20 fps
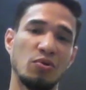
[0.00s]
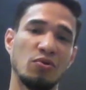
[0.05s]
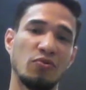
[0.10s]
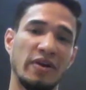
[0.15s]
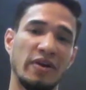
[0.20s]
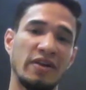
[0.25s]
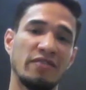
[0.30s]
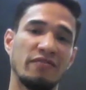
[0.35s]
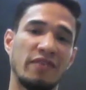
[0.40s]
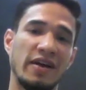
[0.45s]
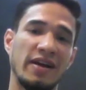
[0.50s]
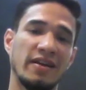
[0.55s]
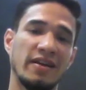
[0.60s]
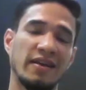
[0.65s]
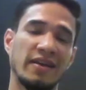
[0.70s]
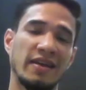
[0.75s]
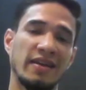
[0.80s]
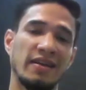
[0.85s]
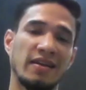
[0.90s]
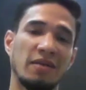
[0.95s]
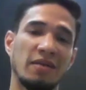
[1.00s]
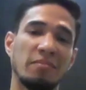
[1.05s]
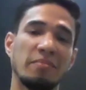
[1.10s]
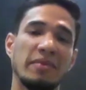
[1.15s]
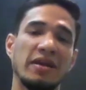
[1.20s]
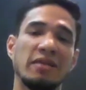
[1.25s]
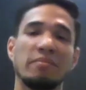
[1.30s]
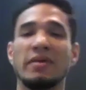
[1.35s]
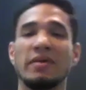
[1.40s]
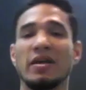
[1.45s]
trained fighter can come
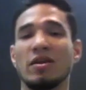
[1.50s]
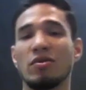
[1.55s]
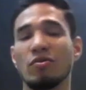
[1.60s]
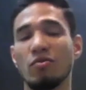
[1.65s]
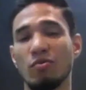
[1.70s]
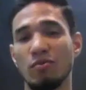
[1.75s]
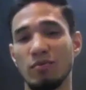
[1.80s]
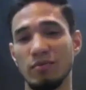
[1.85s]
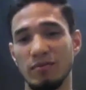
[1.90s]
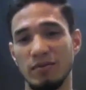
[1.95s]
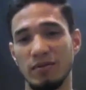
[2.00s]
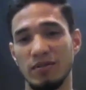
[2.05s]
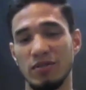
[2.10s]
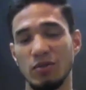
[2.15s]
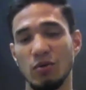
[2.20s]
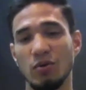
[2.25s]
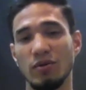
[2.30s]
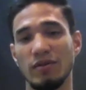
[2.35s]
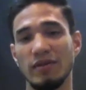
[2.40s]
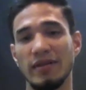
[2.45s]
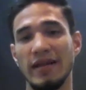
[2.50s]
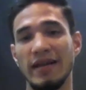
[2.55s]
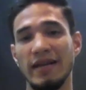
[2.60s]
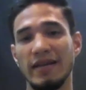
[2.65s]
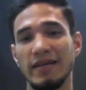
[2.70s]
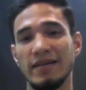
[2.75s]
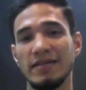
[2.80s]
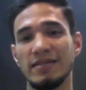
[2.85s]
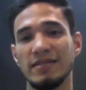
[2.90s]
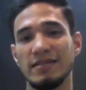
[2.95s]
beat me and go. So that
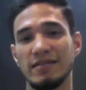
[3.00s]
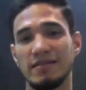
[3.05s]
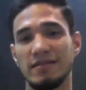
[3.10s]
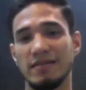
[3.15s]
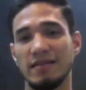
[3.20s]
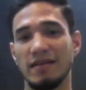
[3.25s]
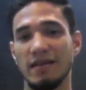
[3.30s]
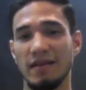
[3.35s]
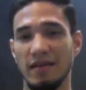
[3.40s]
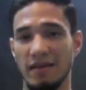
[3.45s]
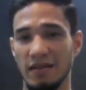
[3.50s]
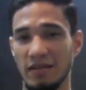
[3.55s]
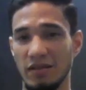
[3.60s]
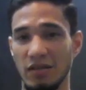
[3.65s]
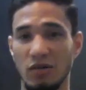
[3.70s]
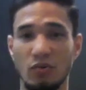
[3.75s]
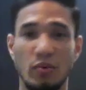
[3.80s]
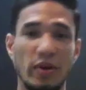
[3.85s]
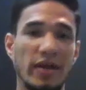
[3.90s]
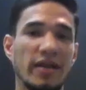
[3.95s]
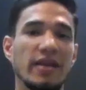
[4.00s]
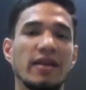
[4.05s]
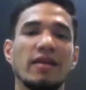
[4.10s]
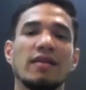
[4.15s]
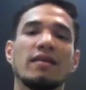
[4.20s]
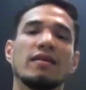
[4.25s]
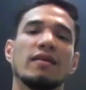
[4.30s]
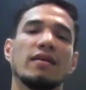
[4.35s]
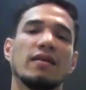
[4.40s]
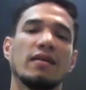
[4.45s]
is the
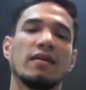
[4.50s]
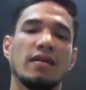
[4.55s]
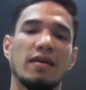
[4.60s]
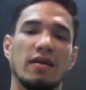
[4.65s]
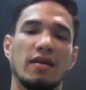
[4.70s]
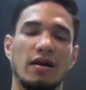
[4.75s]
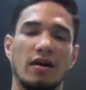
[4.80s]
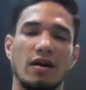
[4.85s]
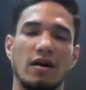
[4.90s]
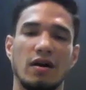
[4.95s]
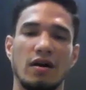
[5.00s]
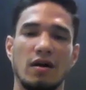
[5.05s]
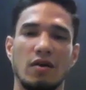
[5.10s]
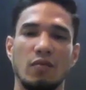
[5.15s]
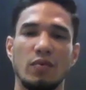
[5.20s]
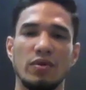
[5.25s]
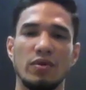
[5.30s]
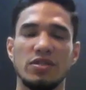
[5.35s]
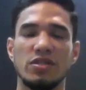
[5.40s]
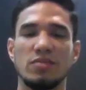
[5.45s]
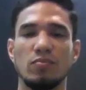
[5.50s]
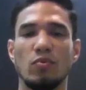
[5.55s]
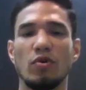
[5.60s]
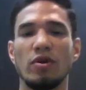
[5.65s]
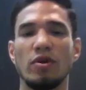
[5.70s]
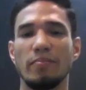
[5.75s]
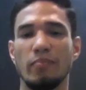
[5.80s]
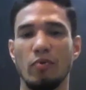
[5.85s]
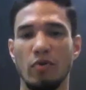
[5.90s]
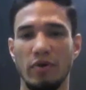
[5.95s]
training, which is
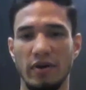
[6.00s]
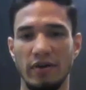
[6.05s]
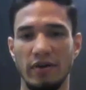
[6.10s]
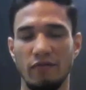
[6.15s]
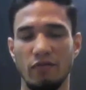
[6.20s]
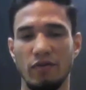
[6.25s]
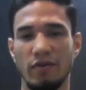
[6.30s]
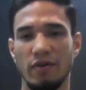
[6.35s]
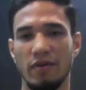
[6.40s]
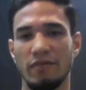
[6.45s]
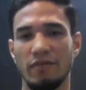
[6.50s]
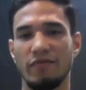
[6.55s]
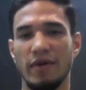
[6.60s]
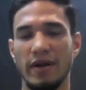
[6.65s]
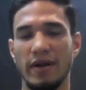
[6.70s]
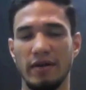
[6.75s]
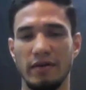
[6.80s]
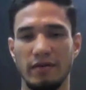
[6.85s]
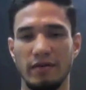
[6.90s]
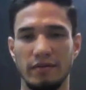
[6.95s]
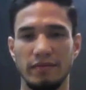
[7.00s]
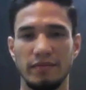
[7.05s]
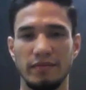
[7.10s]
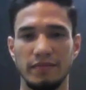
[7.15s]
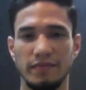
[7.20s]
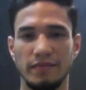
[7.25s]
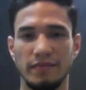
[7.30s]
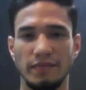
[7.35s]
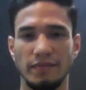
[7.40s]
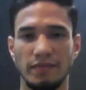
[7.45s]
more important for a fighter,
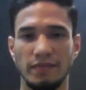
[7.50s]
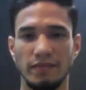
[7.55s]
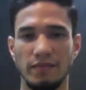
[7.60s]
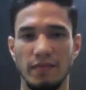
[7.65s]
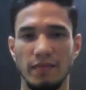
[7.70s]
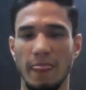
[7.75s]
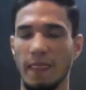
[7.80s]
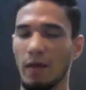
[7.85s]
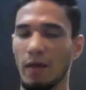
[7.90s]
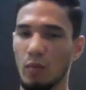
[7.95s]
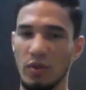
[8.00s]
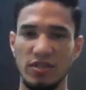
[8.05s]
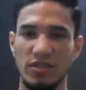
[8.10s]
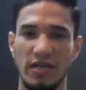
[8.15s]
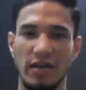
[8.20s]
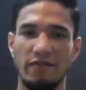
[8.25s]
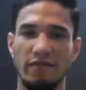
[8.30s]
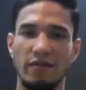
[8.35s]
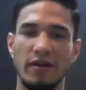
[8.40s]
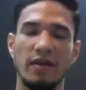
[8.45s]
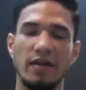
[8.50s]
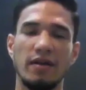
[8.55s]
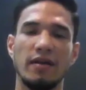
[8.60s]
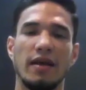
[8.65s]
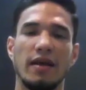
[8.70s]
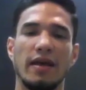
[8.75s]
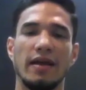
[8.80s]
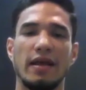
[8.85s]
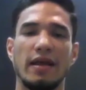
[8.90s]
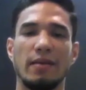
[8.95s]
which I have done,
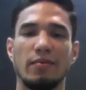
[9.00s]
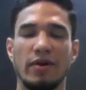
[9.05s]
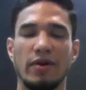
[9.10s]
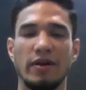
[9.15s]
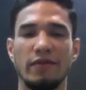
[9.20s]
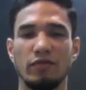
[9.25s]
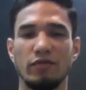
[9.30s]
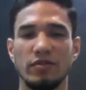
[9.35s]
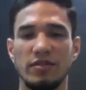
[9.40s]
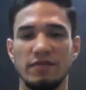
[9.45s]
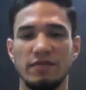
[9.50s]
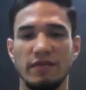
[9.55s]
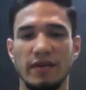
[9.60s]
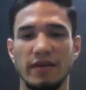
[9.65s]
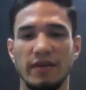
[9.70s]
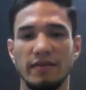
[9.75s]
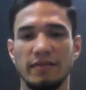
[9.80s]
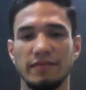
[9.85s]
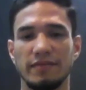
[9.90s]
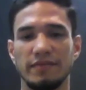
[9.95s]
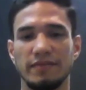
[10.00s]
and I'm ready for this fight.